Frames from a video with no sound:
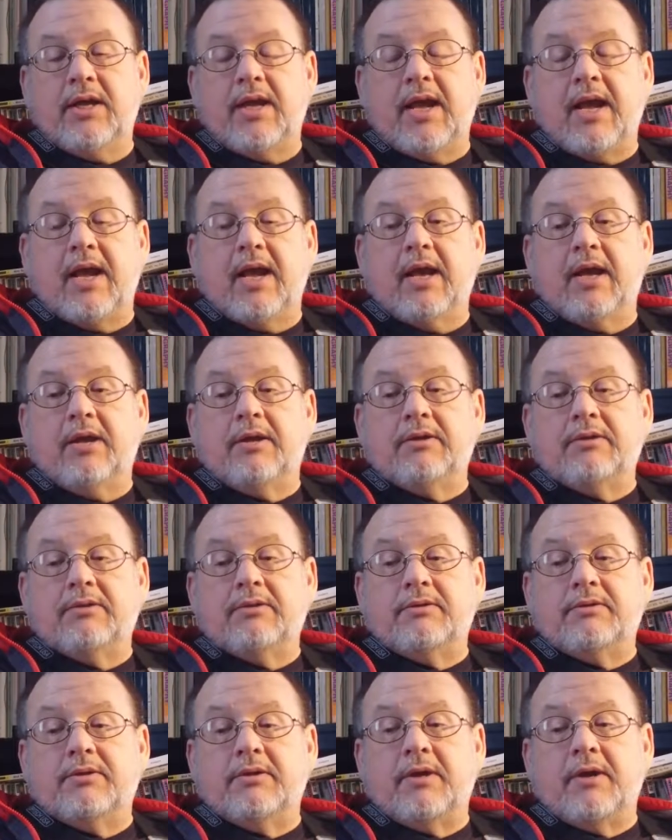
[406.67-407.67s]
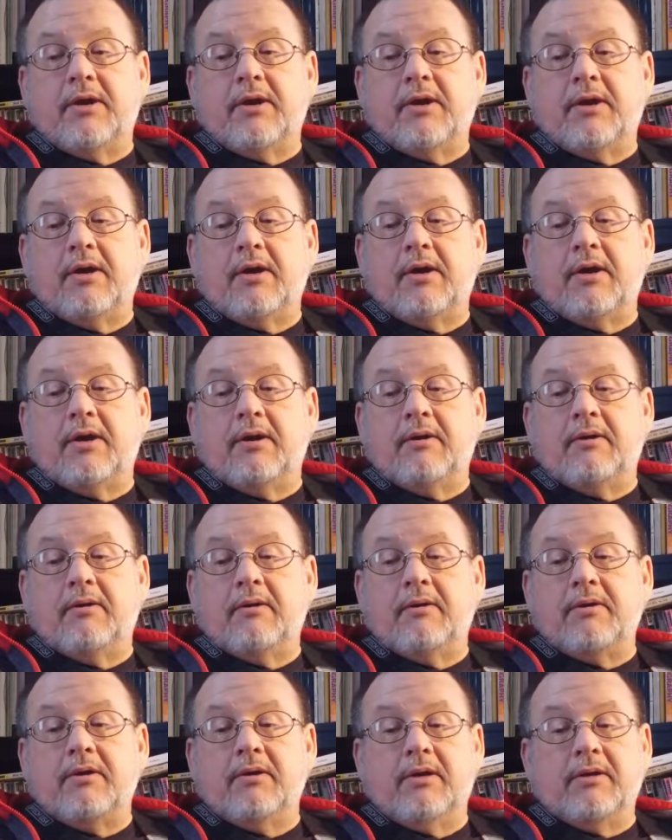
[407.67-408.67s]
And
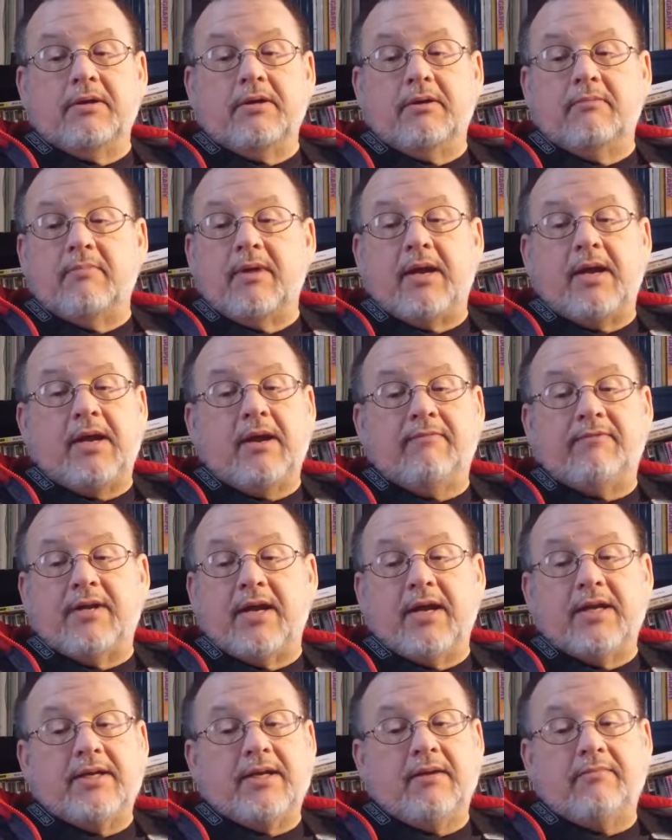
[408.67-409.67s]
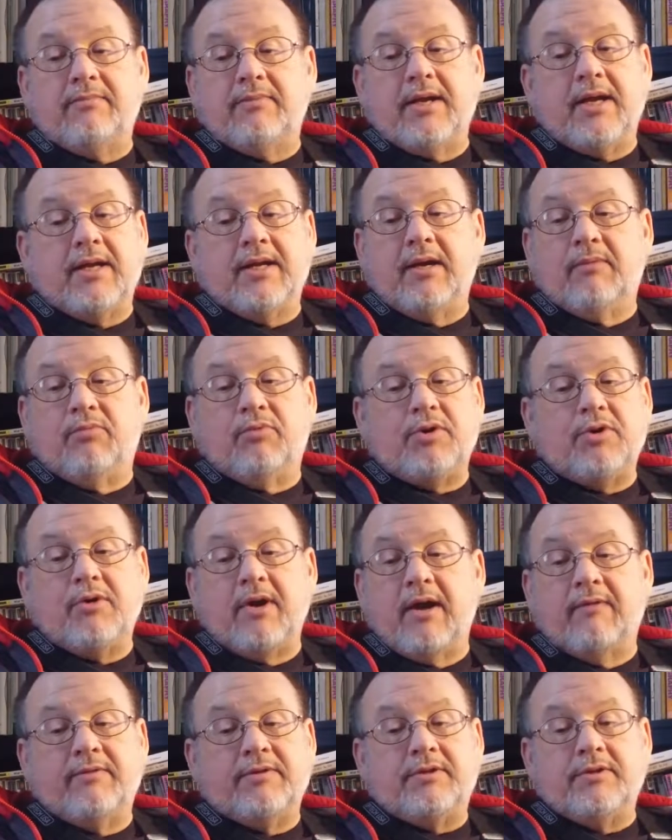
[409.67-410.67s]
you may have to end up where you
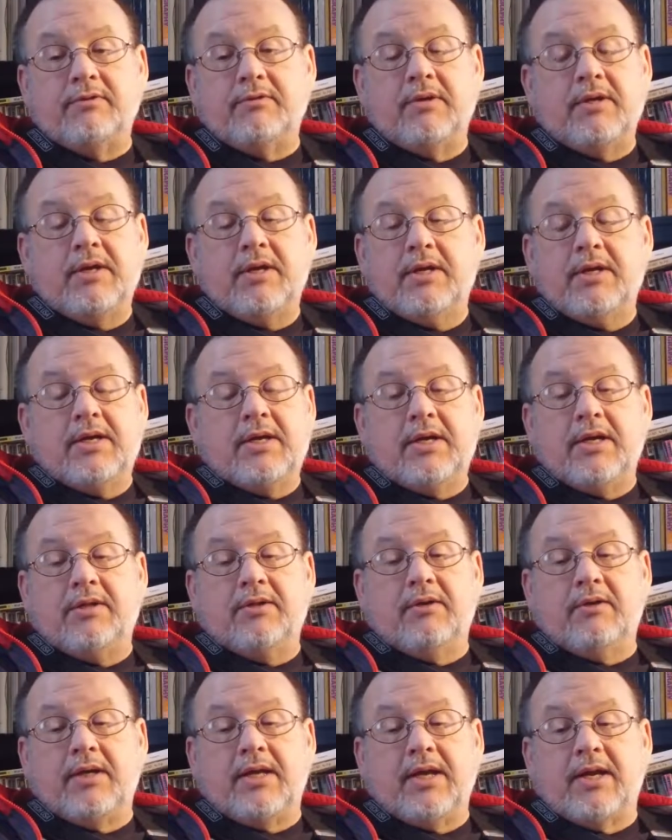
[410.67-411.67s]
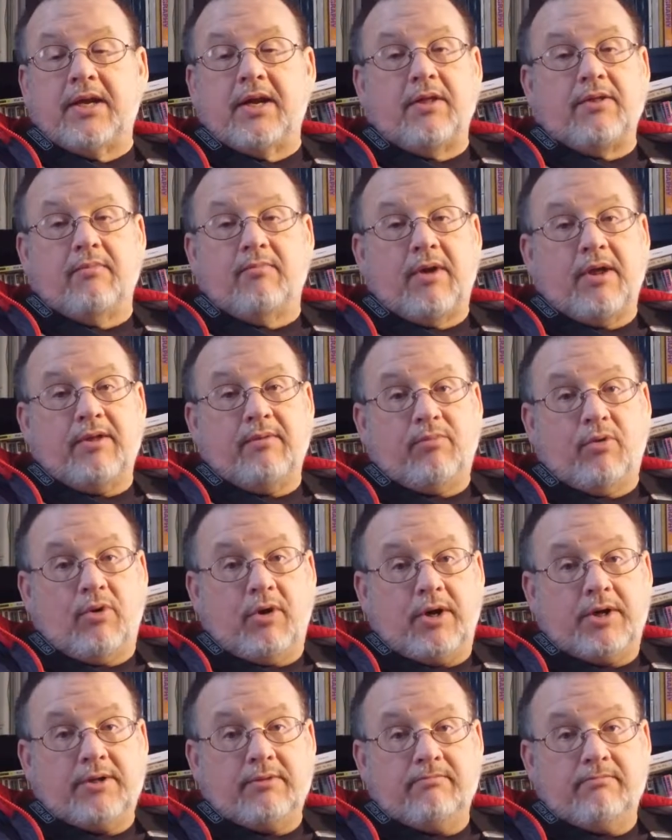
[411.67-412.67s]
have it to either get another
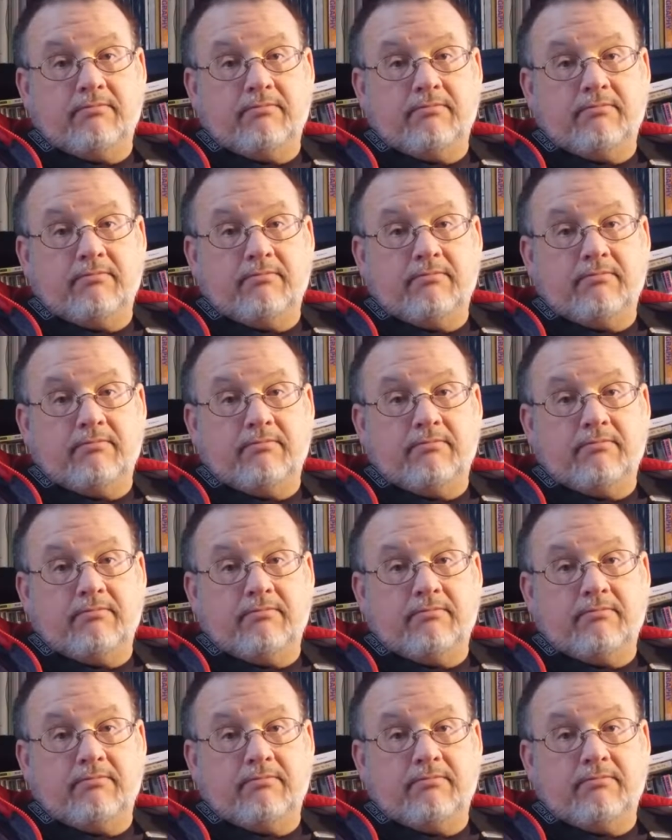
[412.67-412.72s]
motherboard